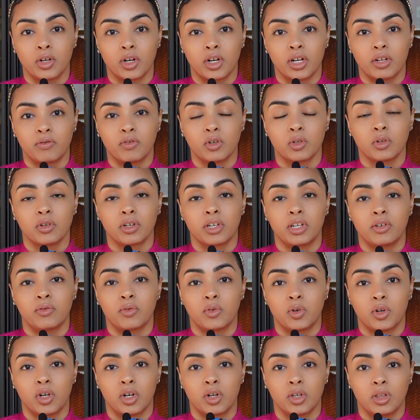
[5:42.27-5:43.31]
if you're looking
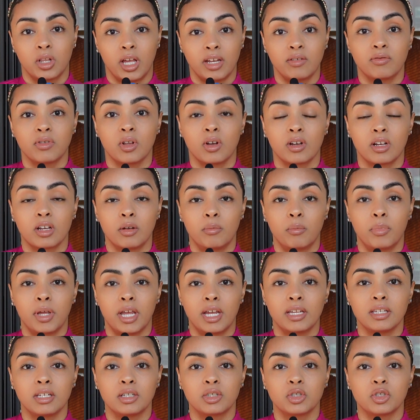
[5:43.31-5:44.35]
for lifelong
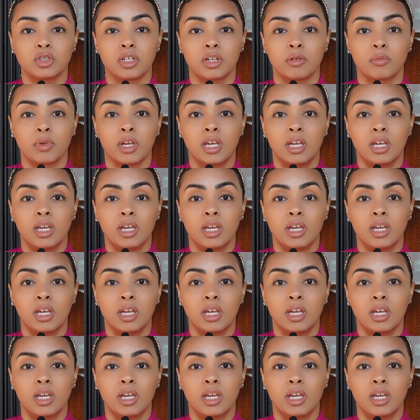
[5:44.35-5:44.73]
companionship,